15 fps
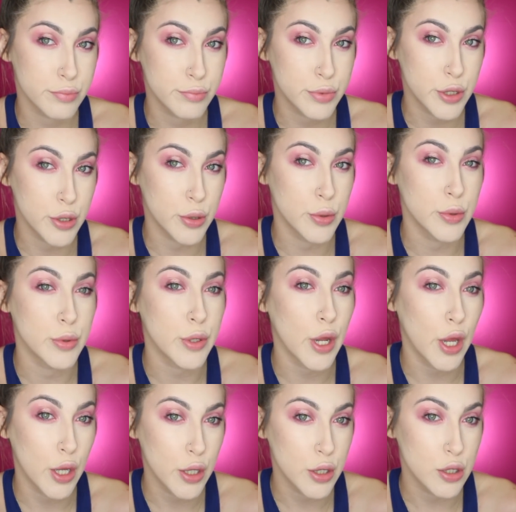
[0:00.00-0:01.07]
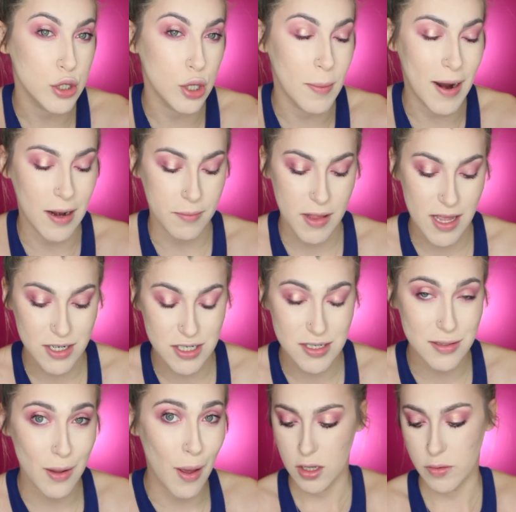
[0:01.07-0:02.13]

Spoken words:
put it on your bottom lashes.